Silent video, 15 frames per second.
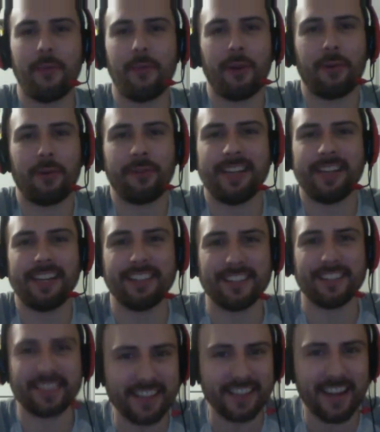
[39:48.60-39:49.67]
we're
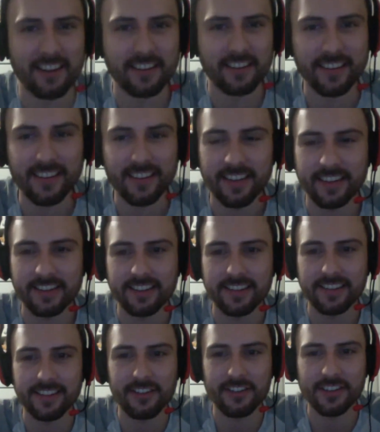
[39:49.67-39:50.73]
ridiculous now, and then
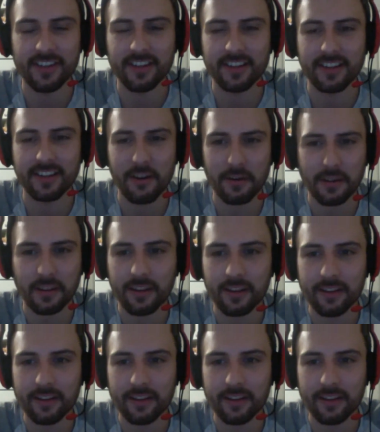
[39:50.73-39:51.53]
you just kind of go with it.